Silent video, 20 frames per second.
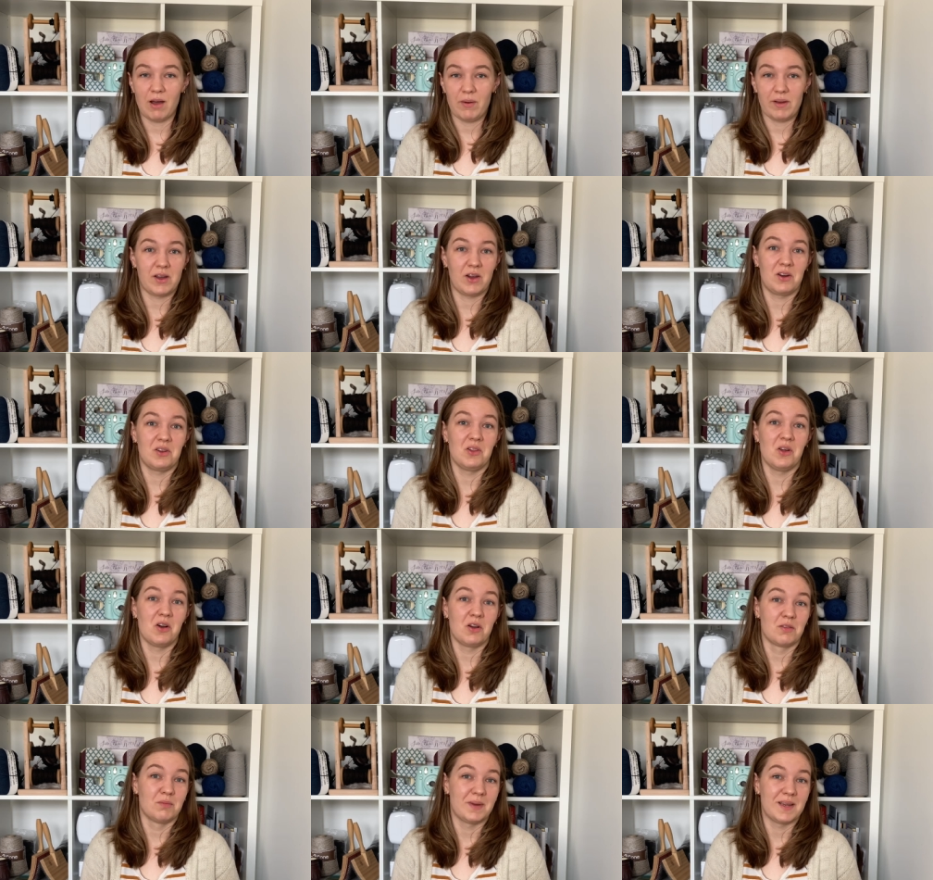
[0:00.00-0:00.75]
got
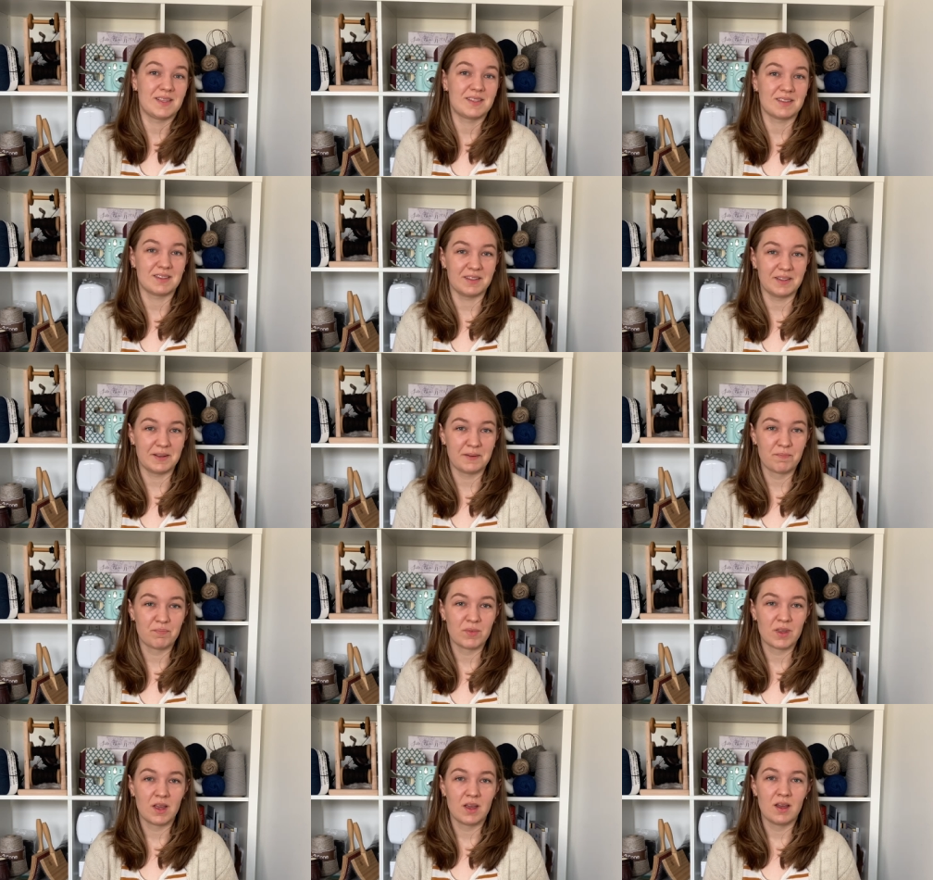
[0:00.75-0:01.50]
along, basically.
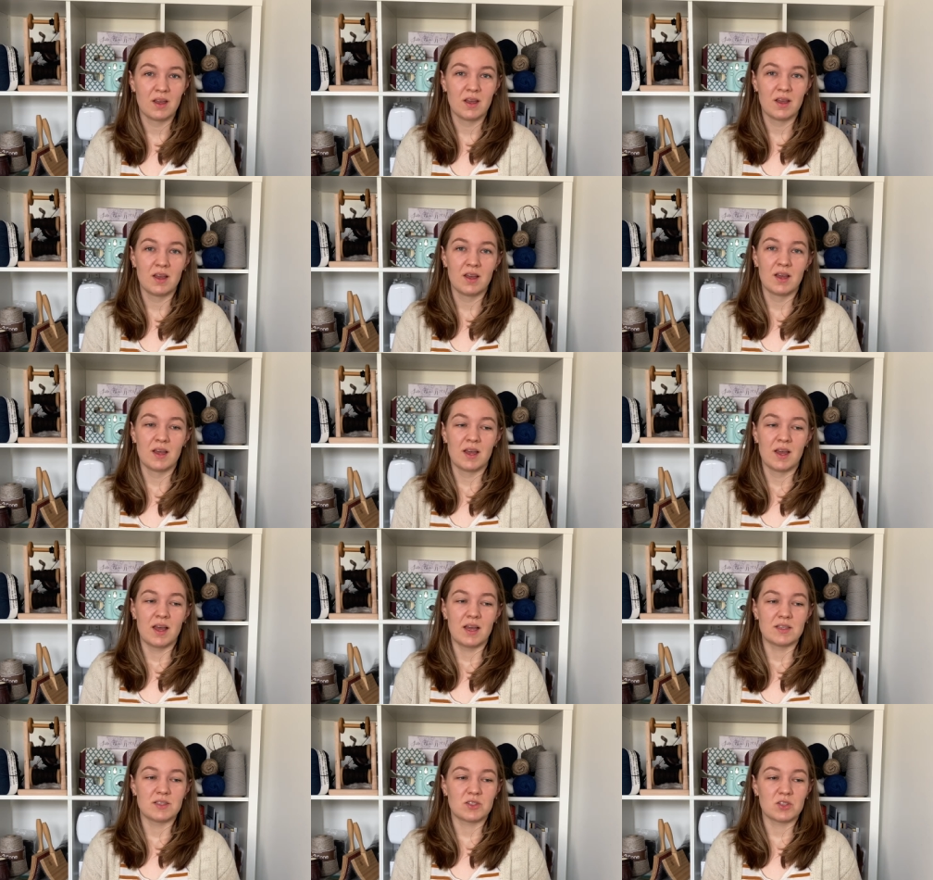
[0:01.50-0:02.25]

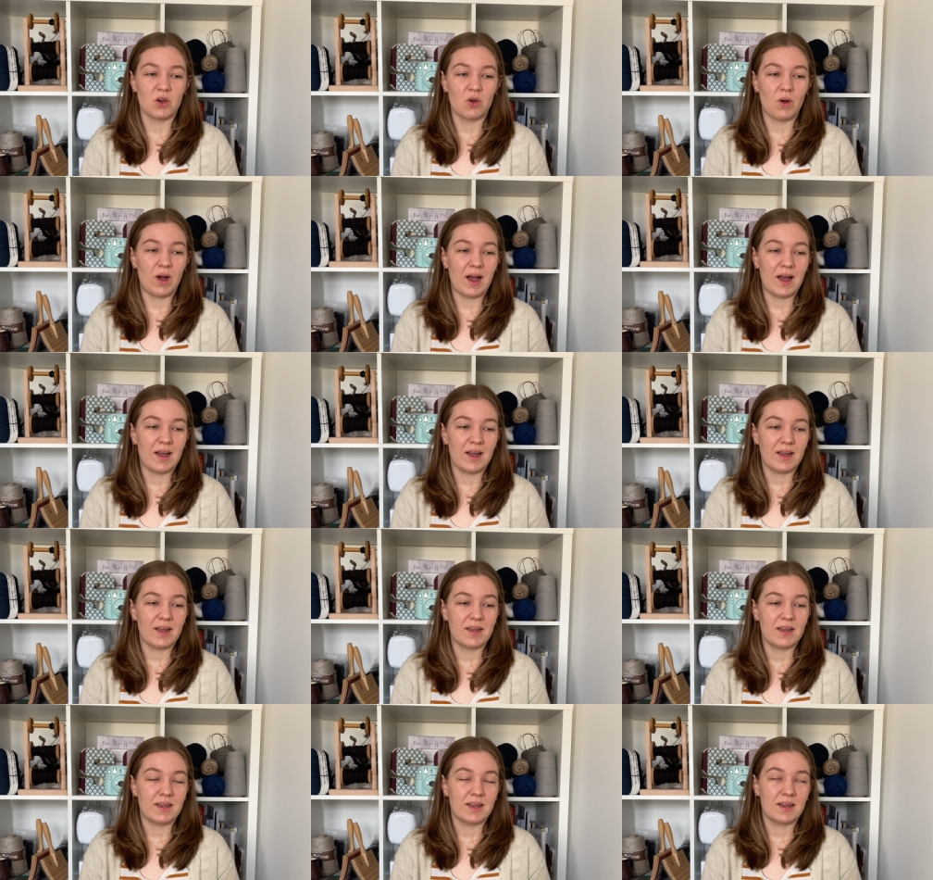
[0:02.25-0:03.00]
And so
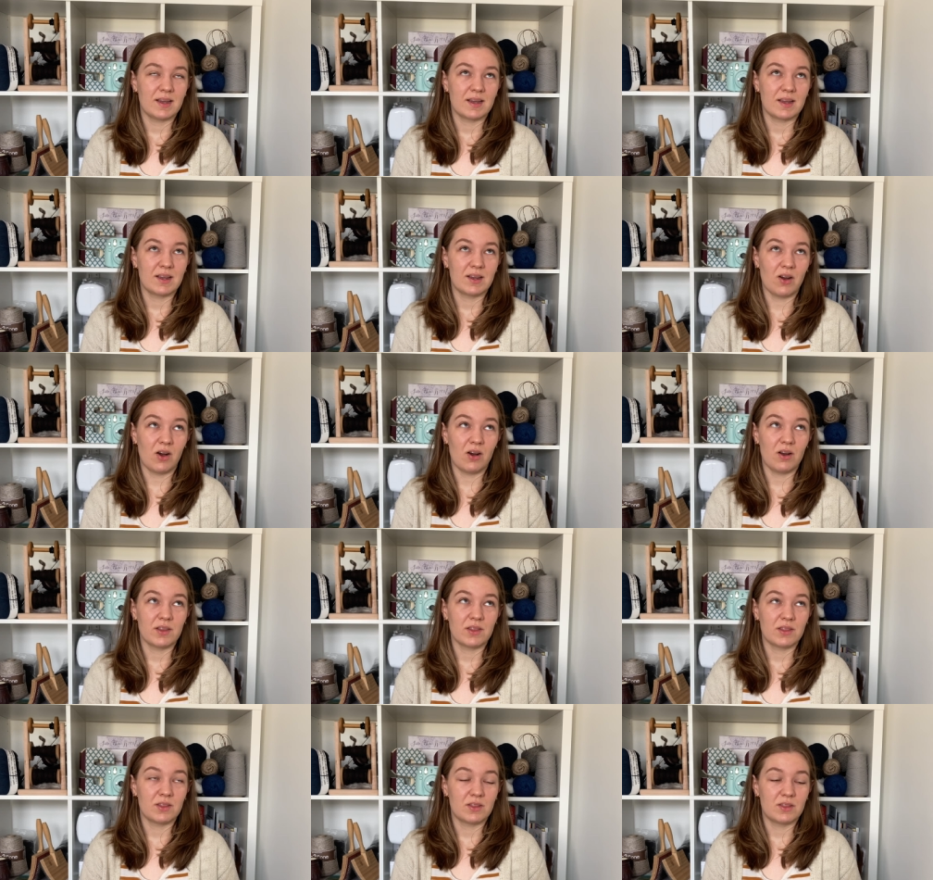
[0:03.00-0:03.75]
I
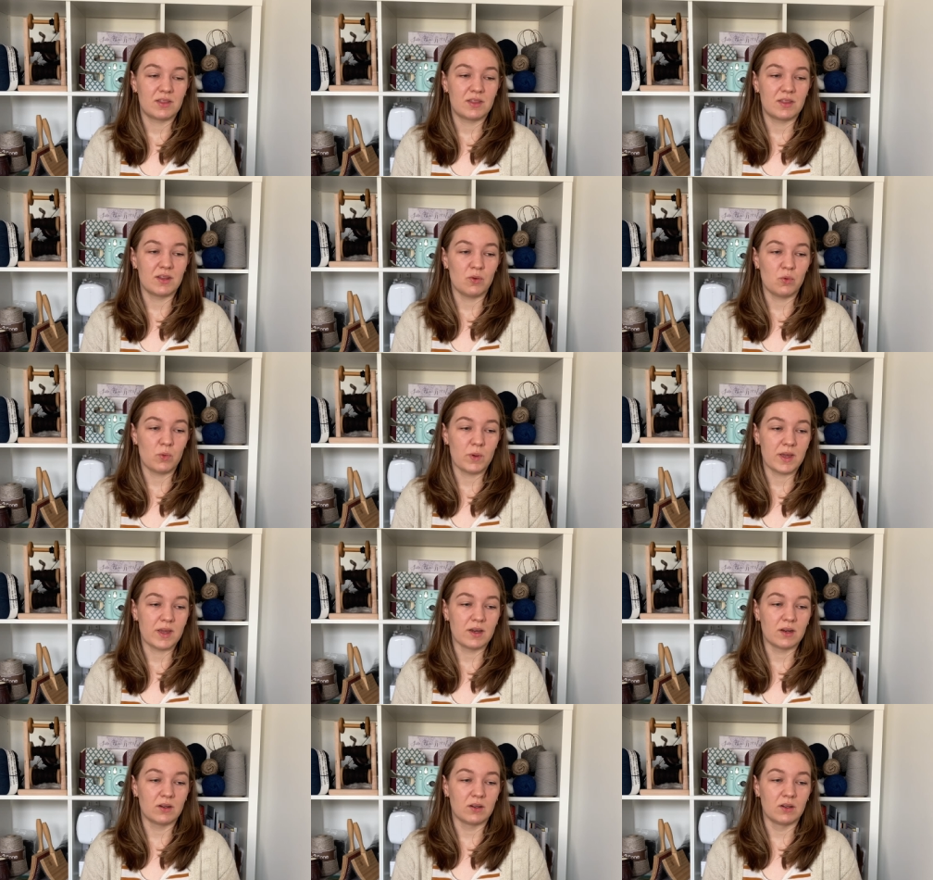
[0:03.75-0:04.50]
got the
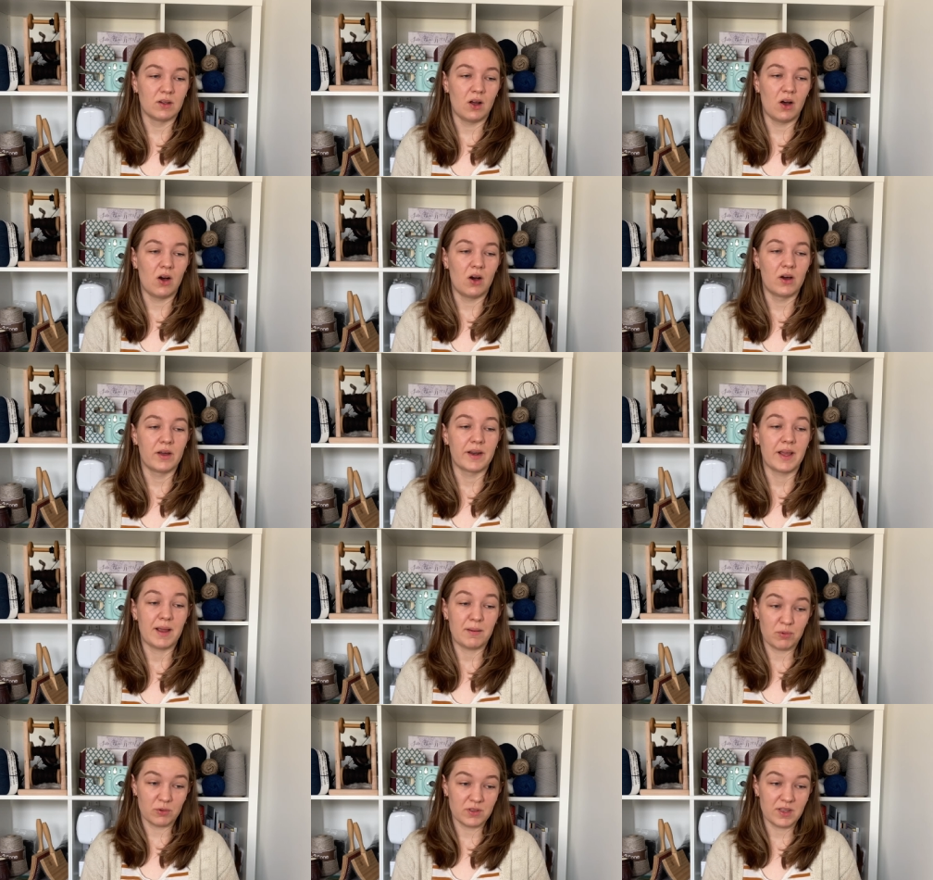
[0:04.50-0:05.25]
wheel on
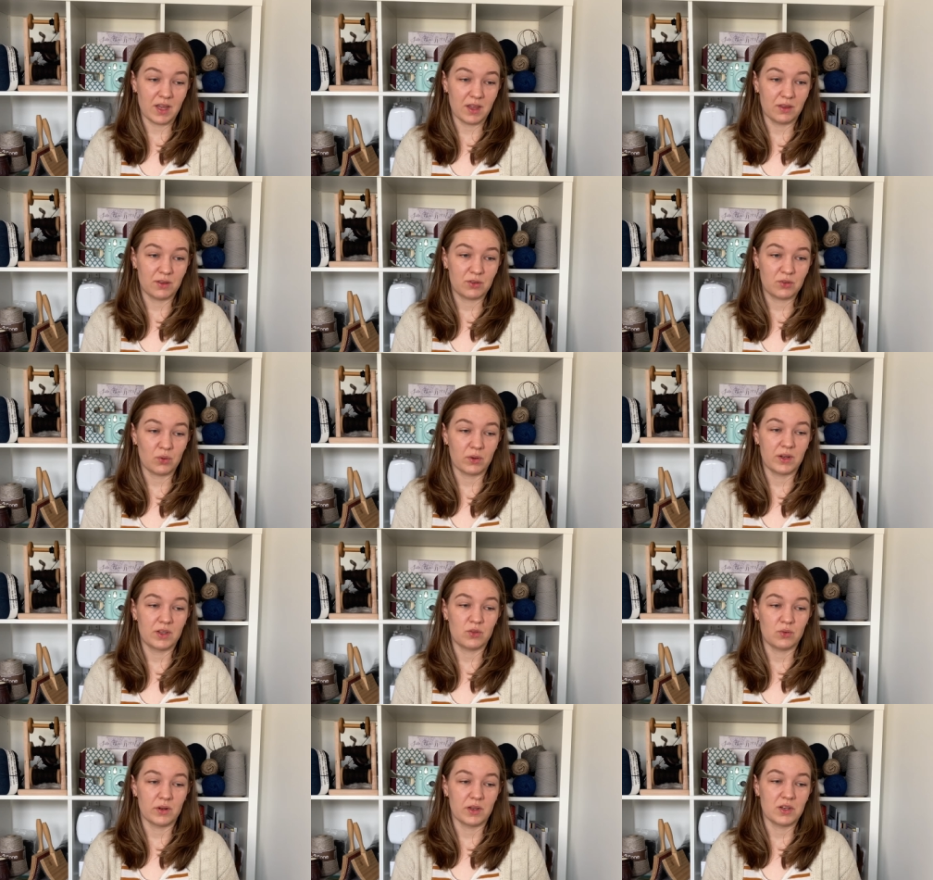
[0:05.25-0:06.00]
April 10th,
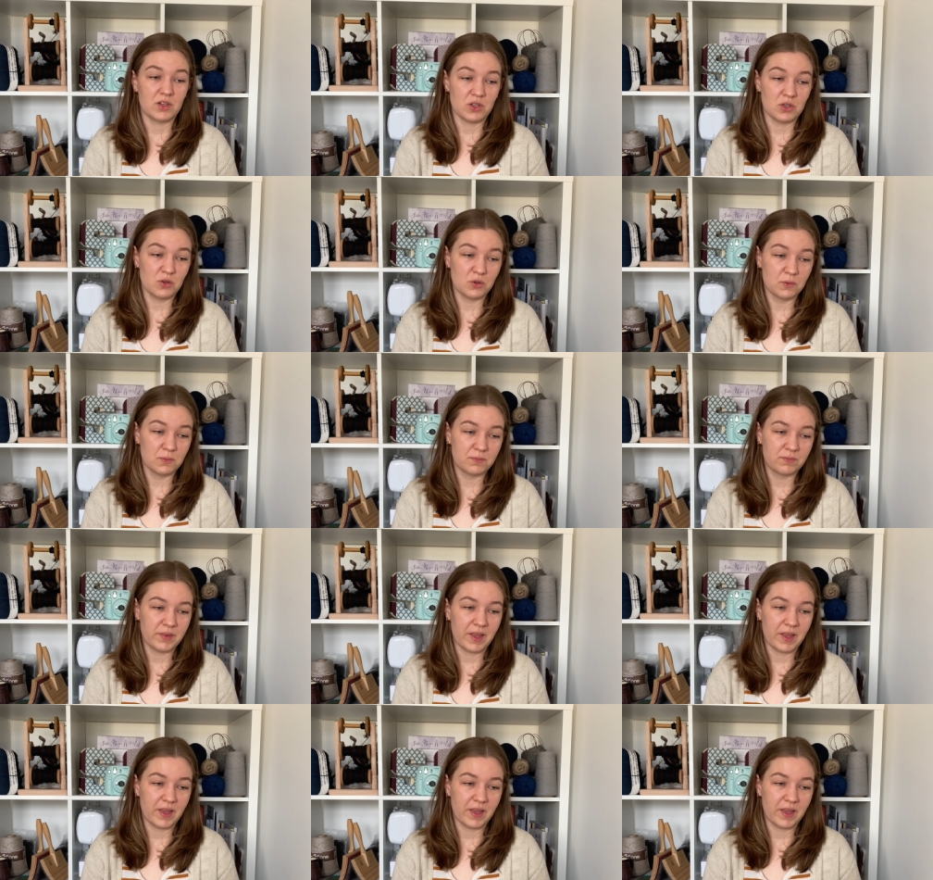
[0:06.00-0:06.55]
2022,